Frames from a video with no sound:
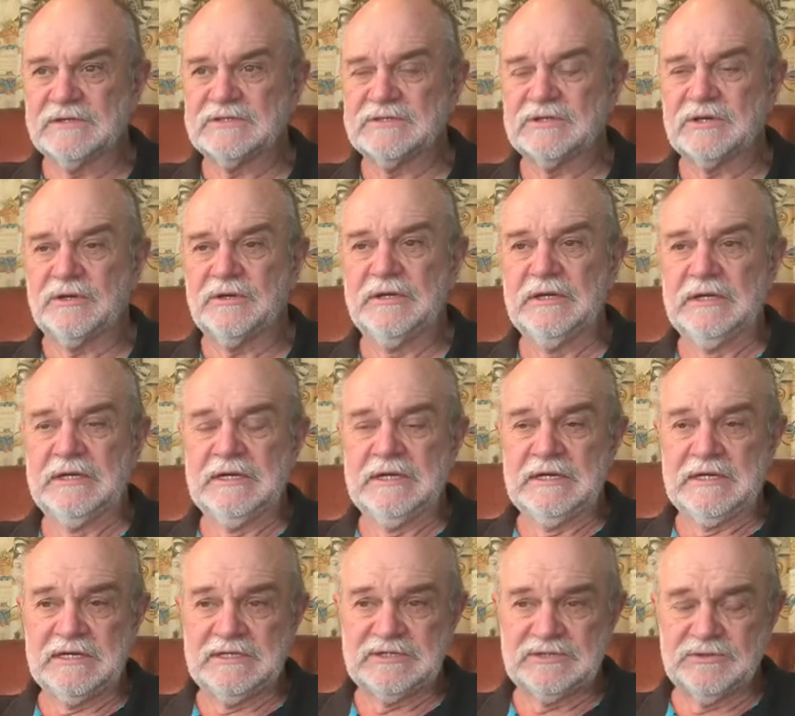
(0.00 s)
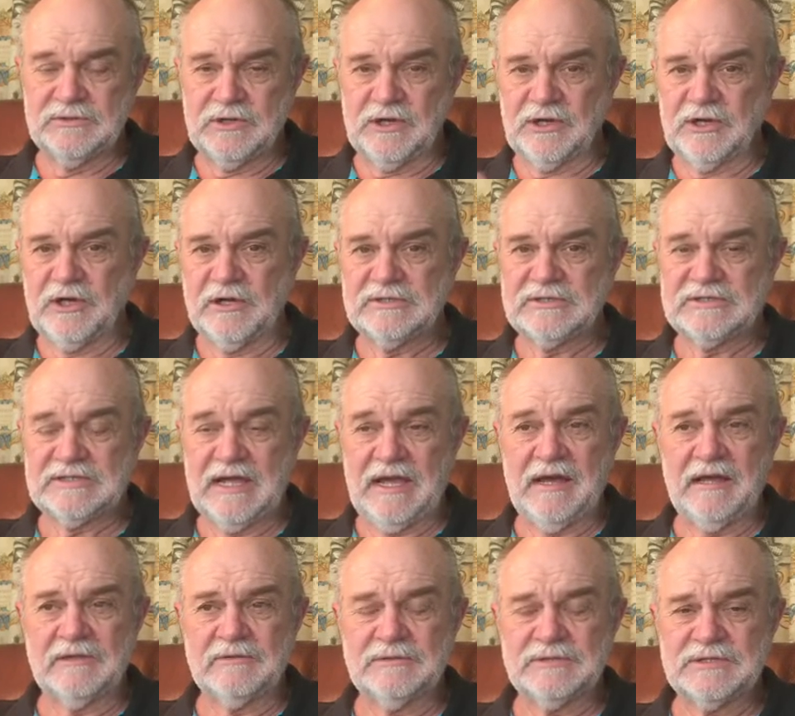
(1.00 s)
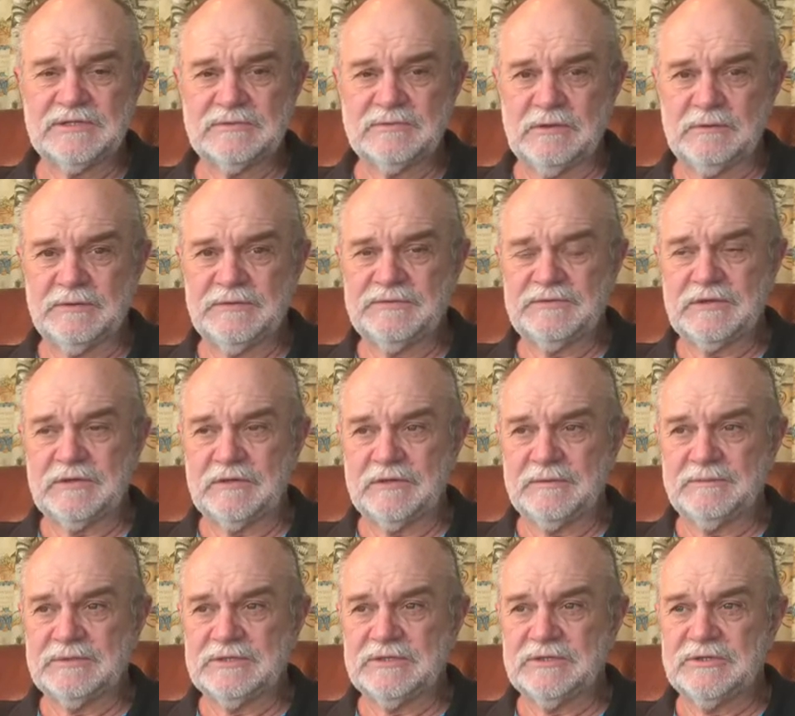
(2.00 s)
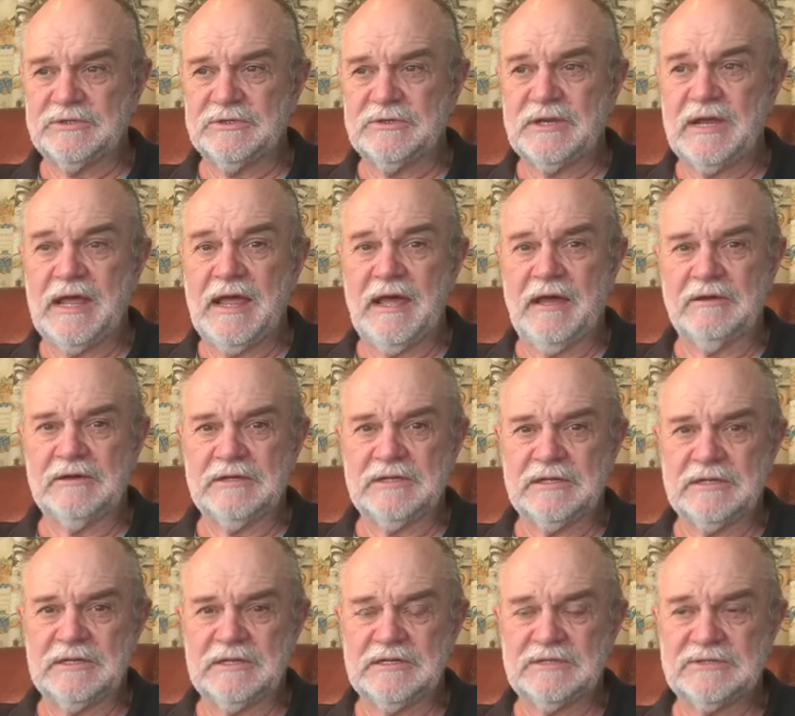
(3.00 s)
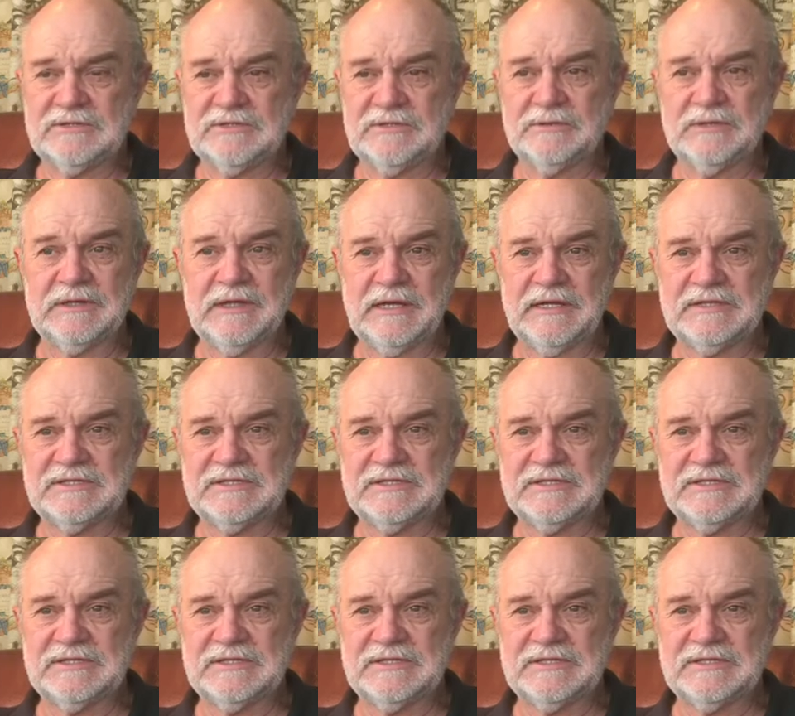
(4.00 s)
So he's still got to go south, which is what we've told him to do now, and he is doing that.